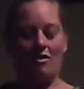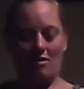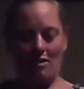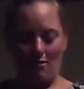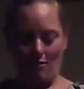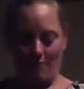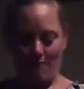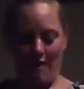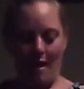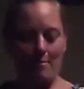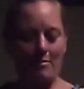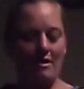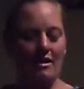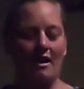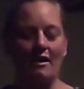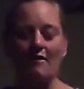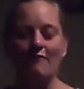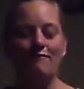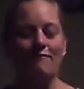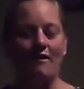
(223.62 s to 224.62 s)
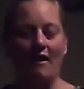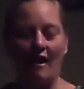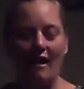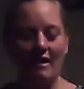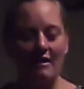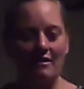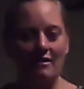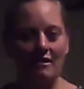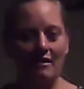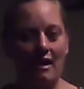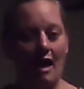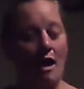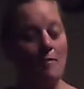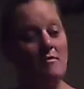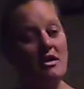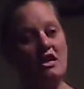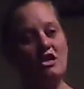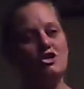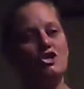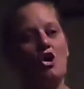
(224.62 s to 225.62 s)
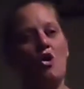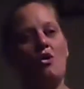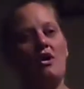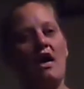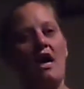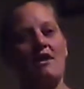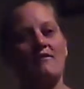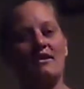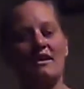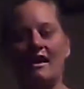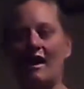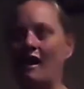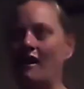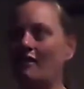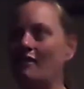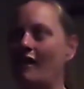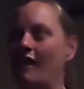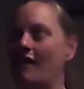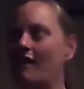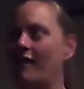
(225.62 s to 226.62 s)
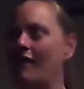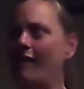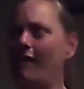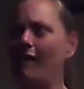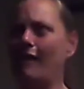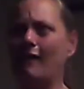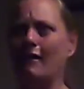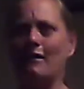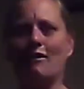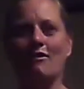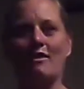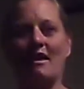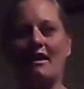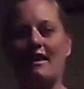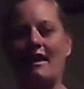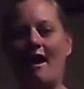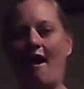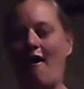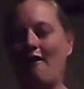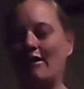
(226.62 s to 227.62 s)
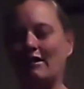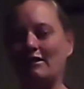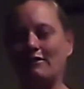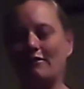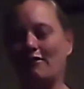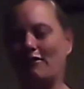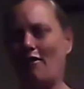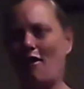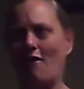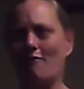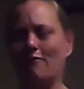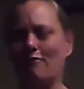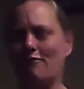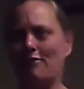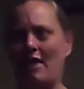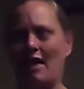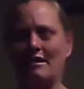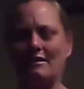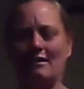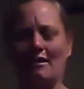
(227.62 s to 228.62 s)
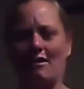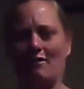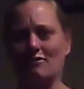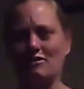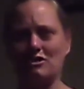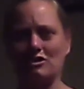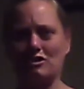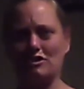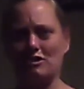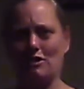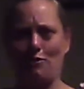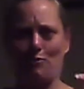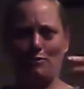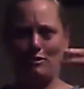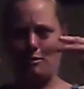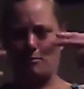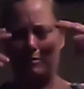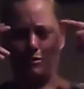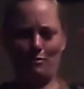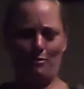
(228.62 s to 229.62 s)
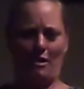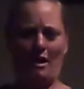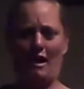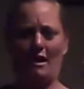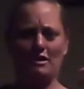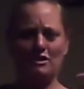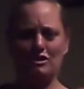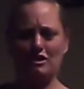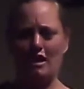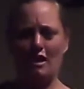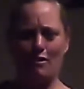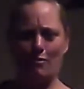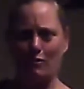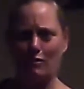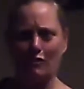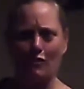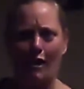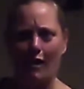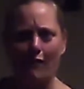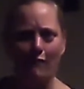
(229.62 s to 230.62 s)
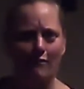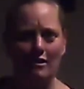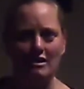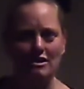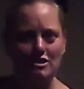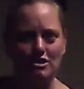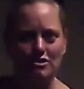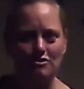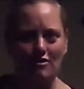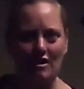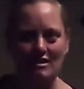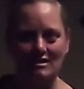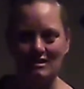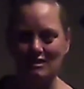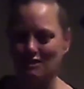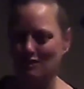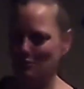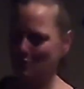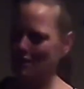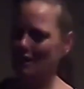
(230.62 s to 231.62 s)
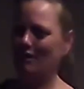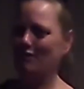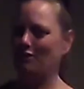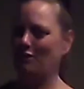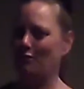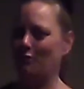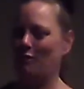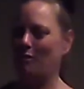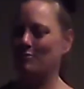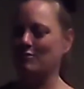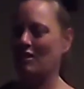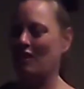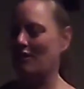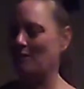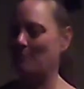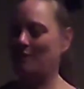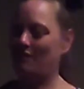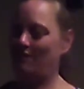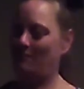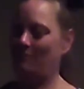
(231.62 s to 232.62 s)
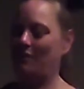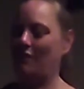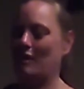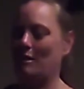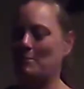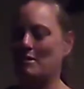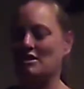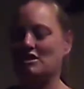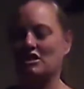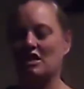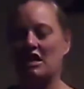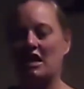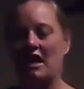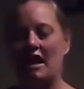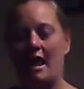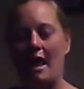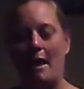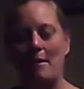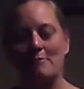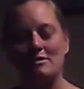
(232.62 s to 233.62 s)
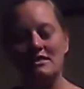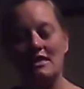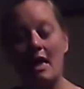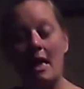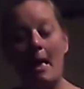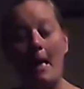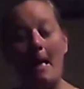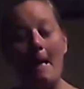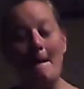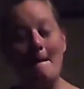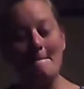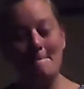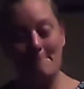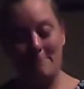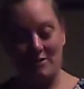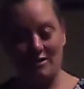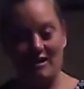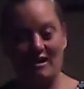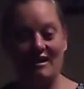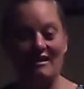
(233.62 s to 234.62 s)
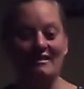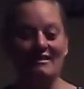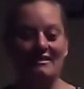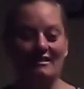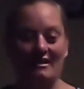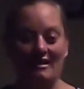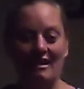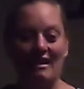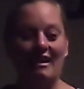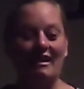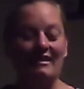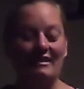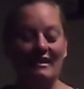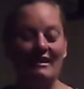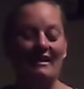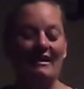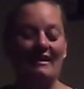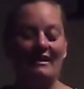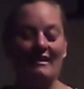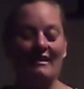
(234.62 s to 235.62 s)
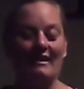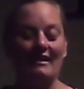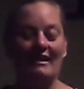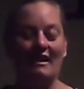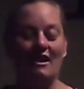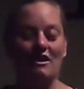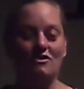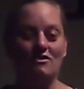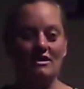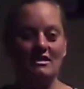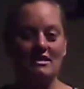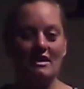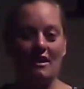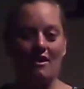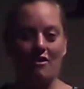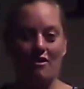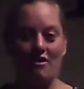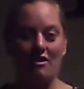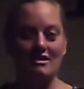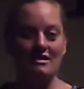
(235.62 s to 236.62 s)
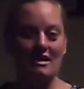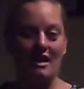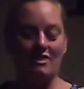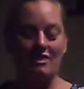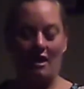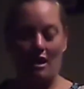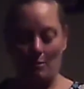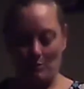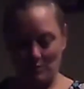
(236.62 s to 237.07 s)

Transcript: fabric I could find. I made a joke out of it, kind of like that character off of that television show with the blue eyeshadow and the outrageous dresses. We all know who I'm talking about. I'm not going to mention any names. But, yeah, I kind of dressed like her because I thought it